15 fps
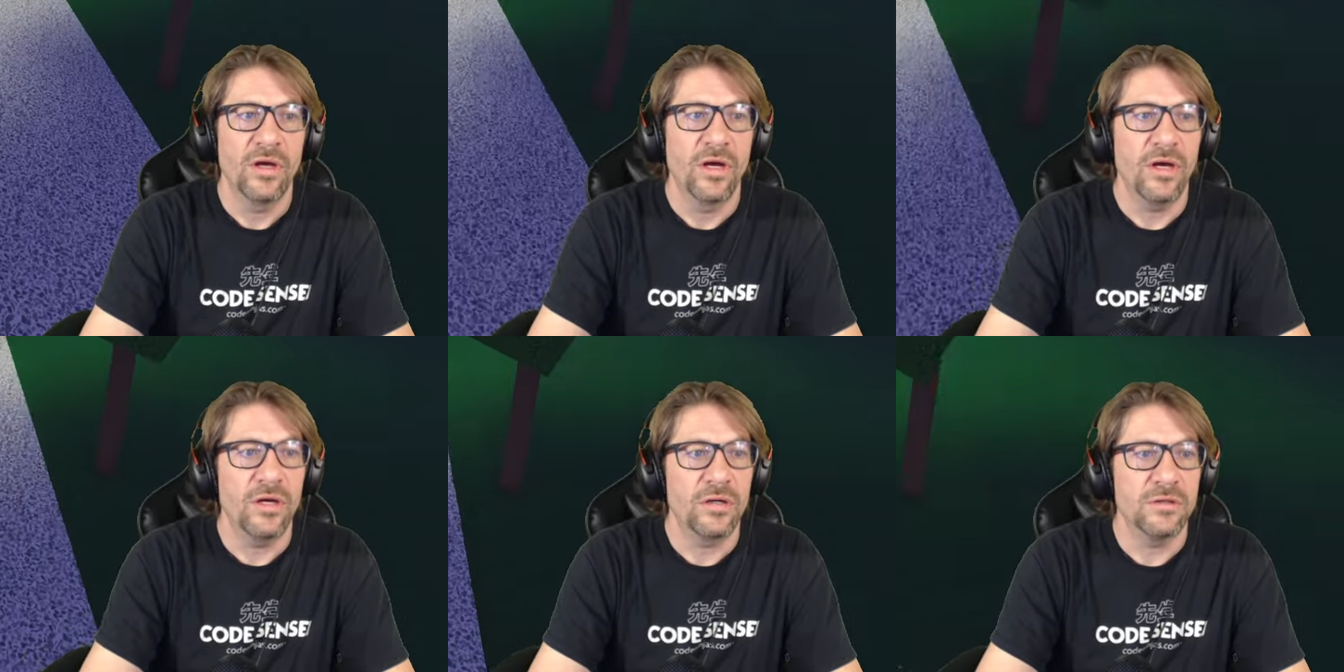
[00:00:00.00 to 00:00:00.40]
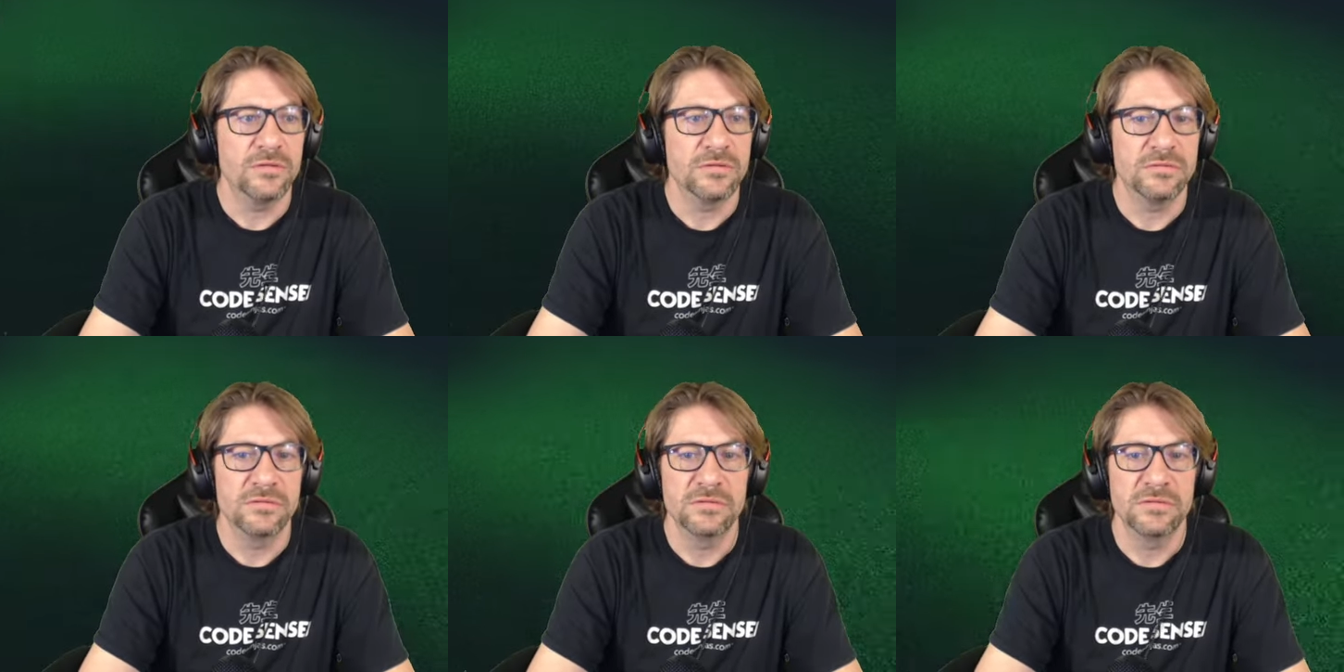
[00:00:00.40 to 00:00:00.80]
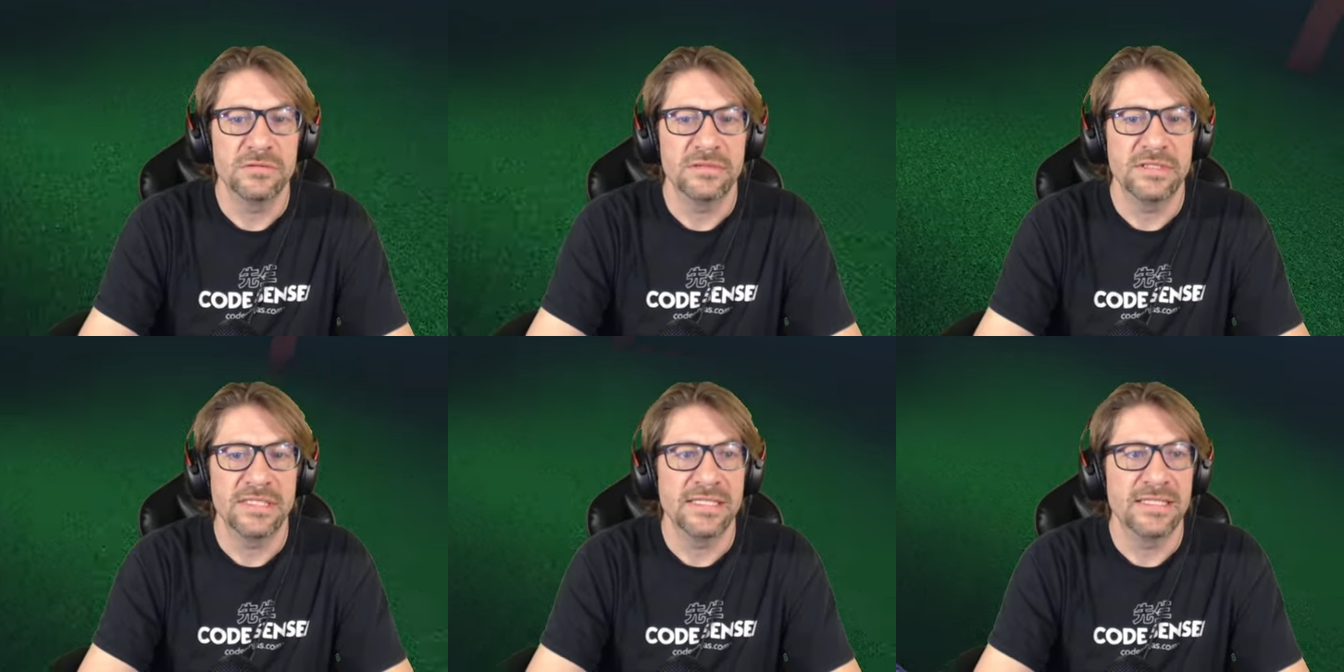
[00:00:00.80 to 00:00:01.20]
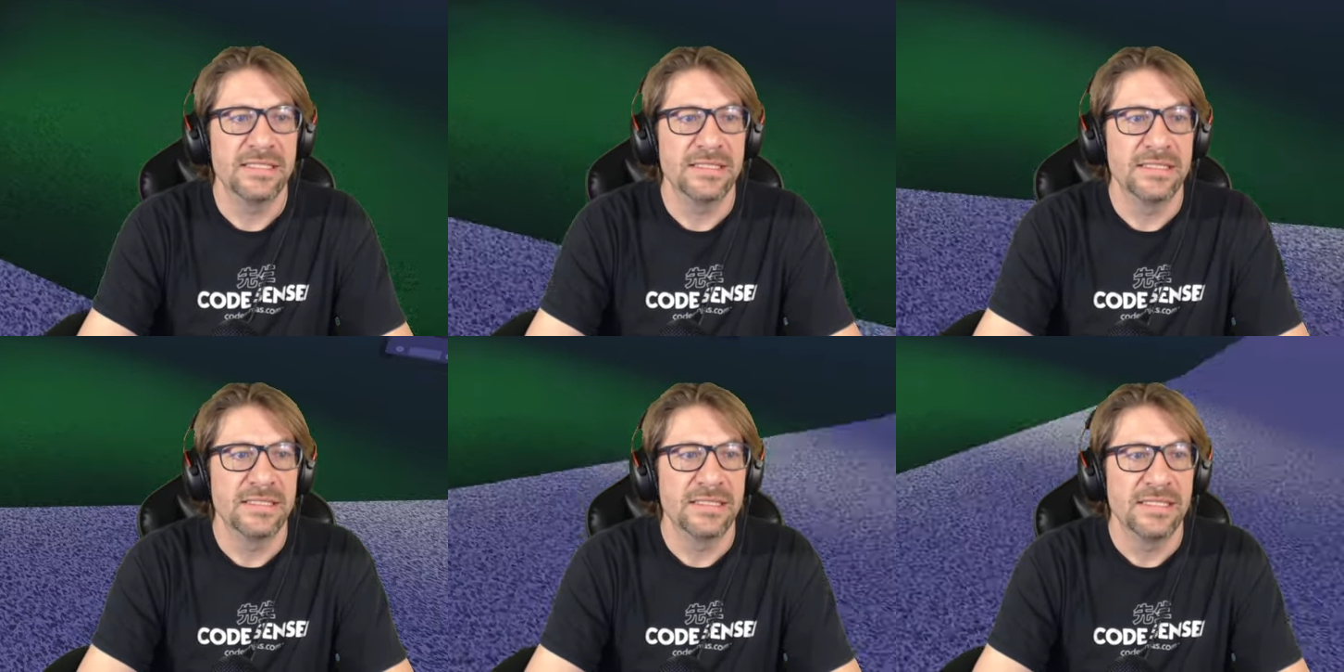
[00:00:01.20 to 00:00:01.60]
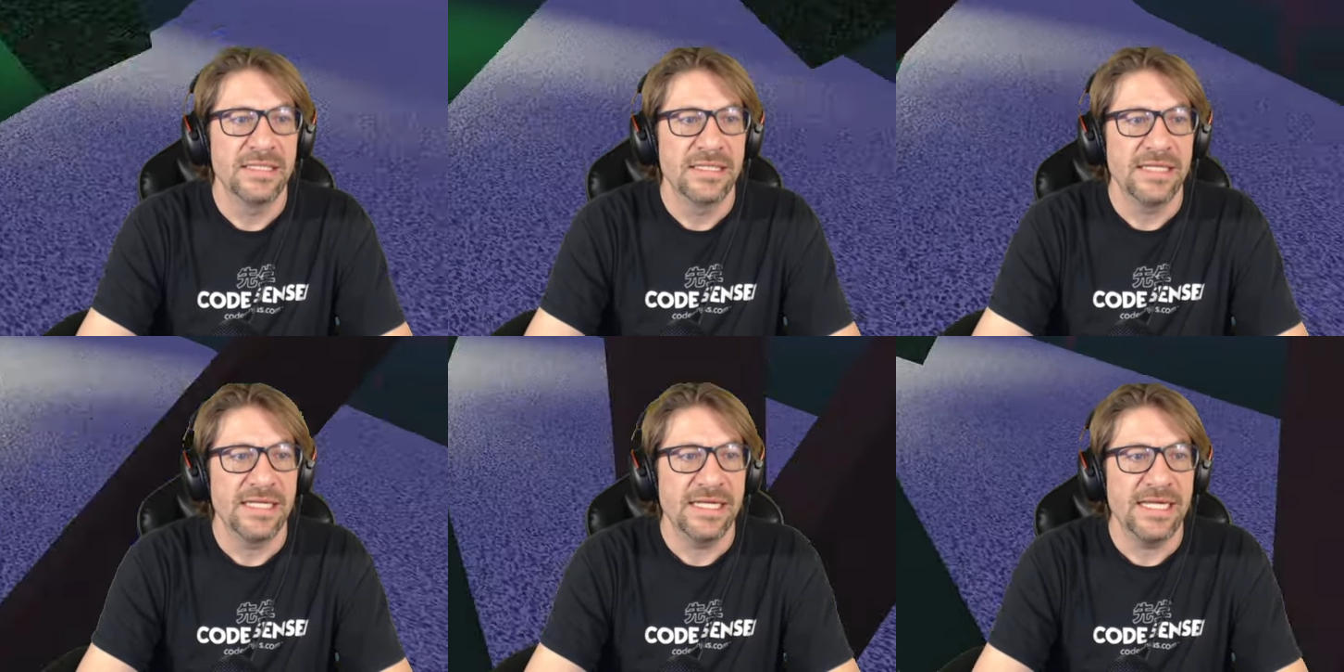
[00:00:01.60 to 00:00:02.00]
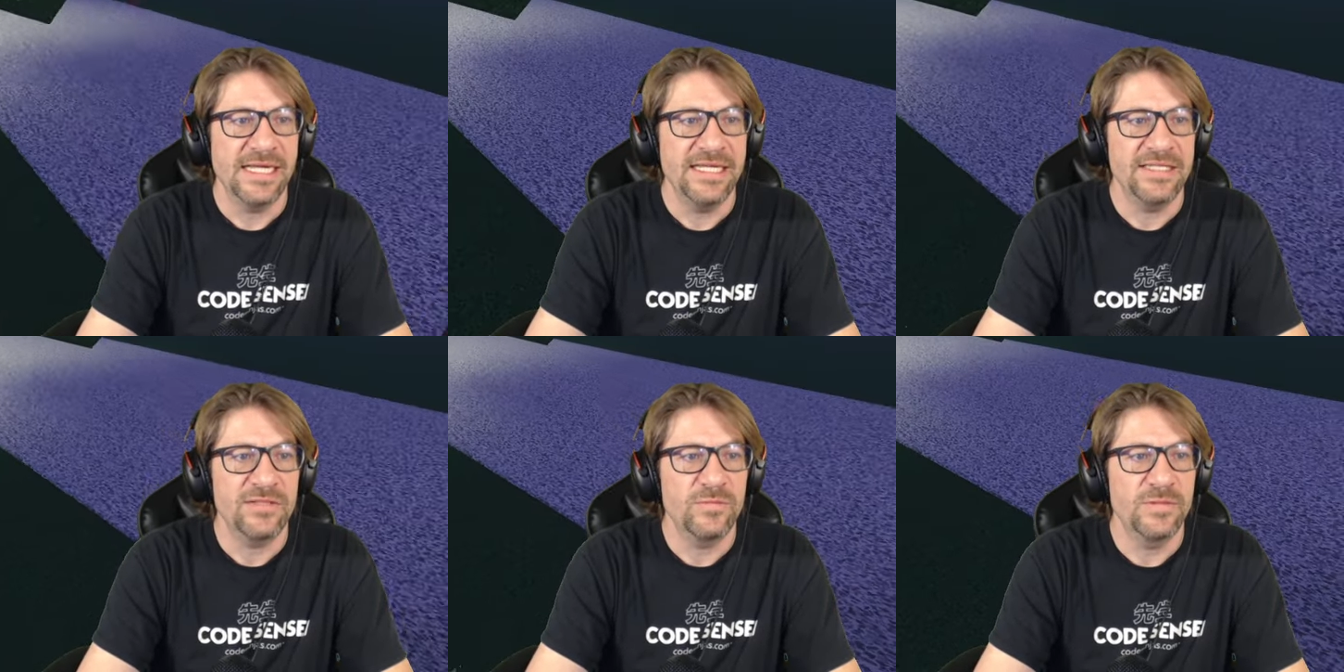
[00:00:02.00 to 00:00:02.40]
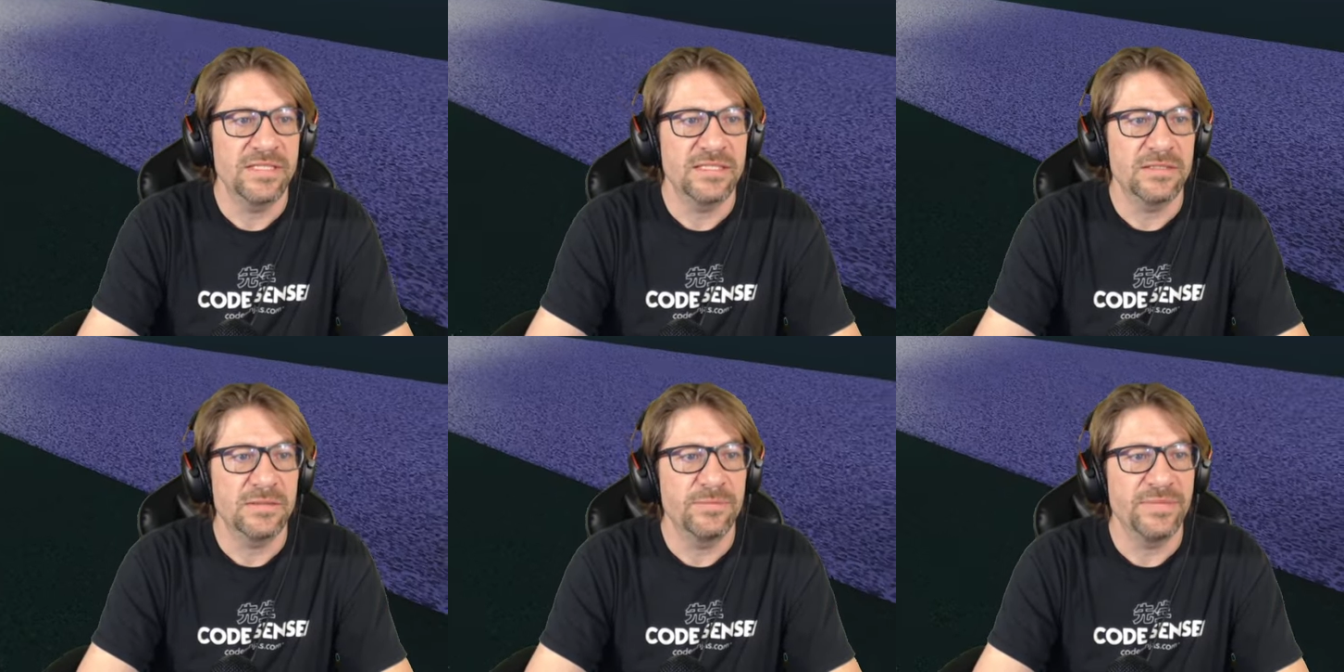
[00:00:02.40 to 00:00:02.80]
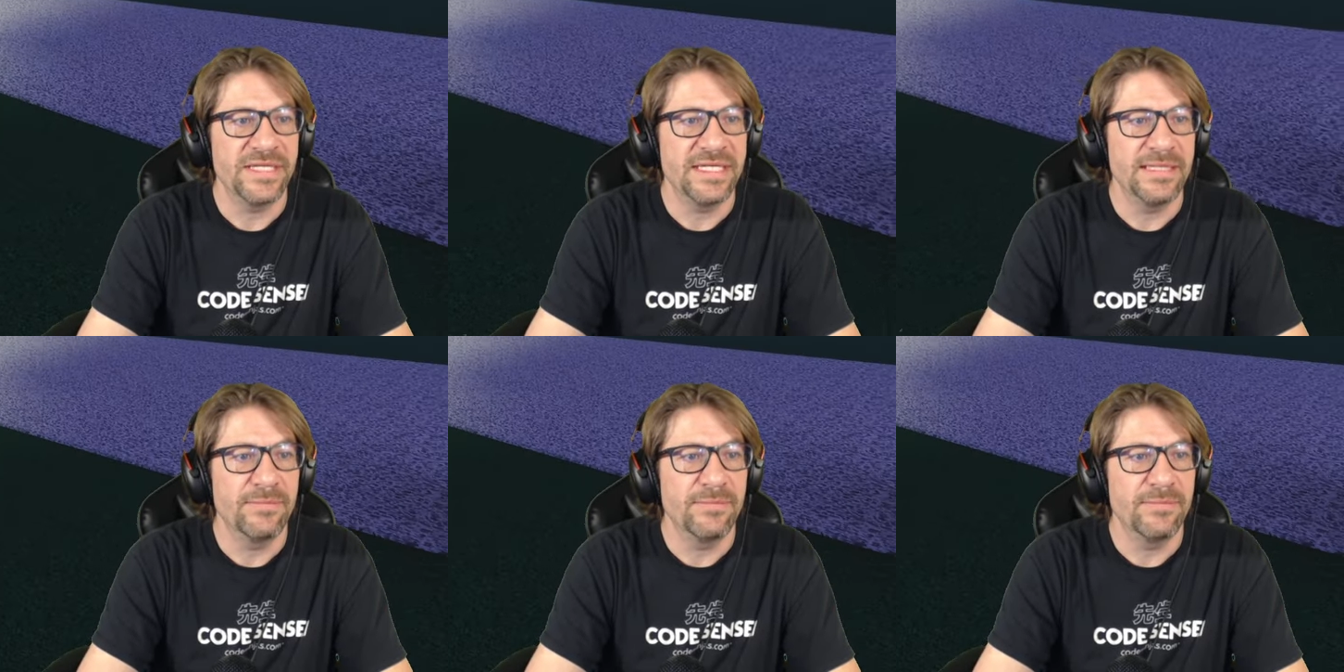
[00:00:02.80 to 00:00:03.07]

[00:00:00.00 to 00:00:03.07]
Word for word: oh. It will be